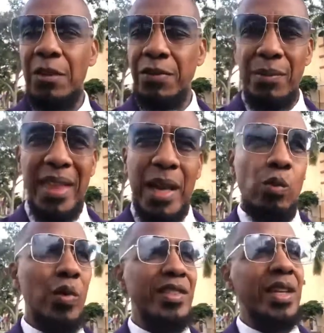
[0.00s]
from that
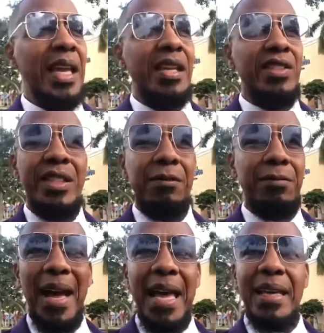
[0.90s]
which is
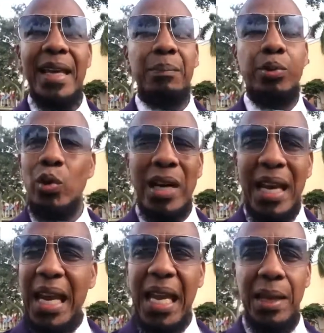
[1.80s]
divinely
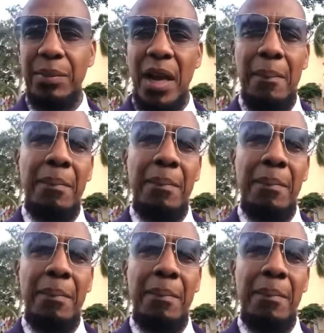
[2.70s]
proclaimed